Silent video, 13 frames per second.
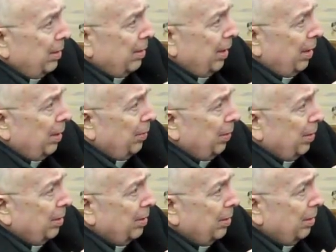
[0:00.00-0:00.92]
inside of
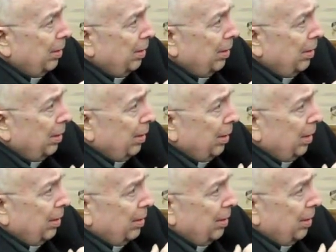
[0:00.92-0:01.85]
us
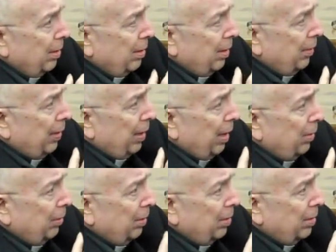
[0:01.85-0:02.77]
and starts giving
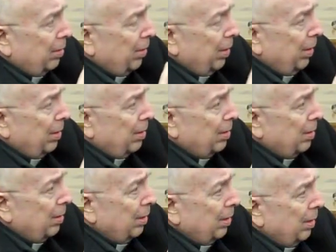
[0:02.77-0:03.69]
out His grace,
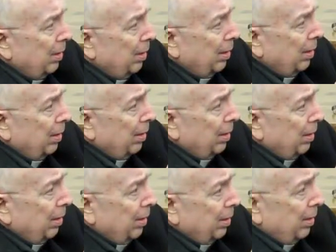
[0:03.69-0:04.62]
the
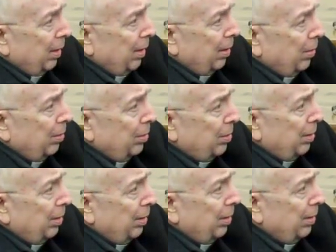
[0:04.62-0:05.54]

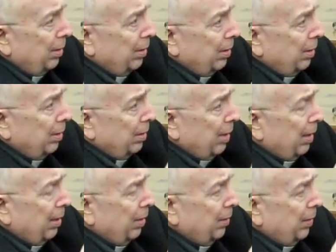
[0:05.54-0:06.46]
liturgy,
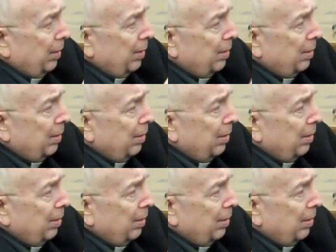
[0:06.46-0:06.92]
sacraments.